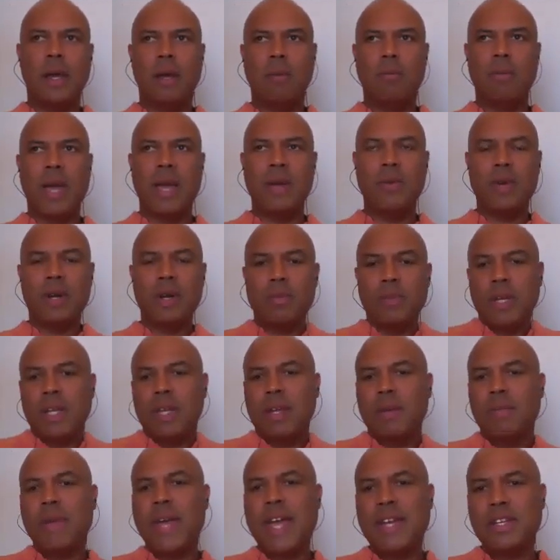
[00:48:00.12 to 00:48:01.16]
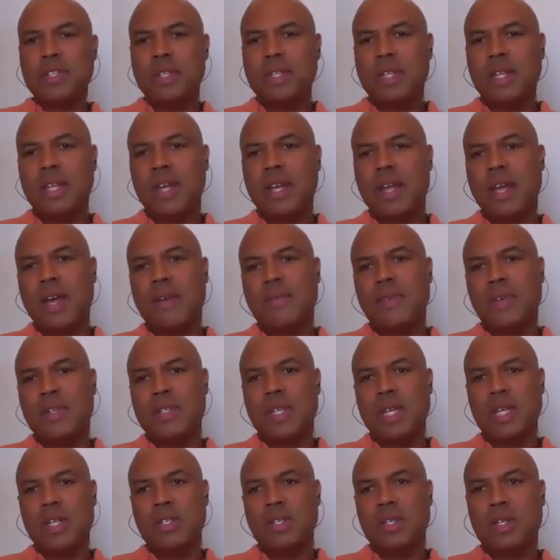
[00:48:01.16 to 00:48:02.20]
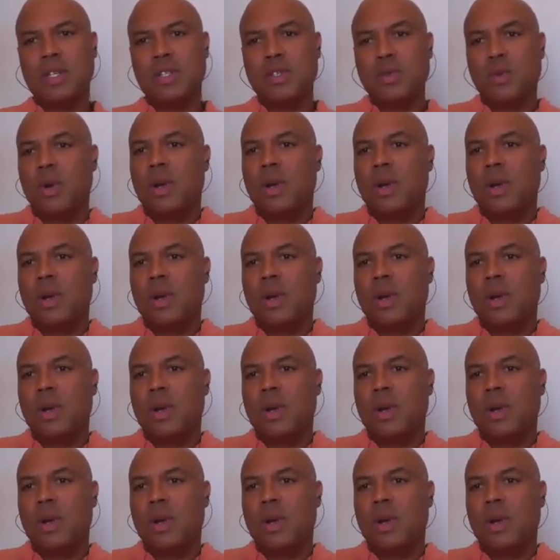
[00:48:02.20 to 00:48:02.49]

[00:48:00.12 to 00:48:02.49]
I want to bring compassion to that conversation because we're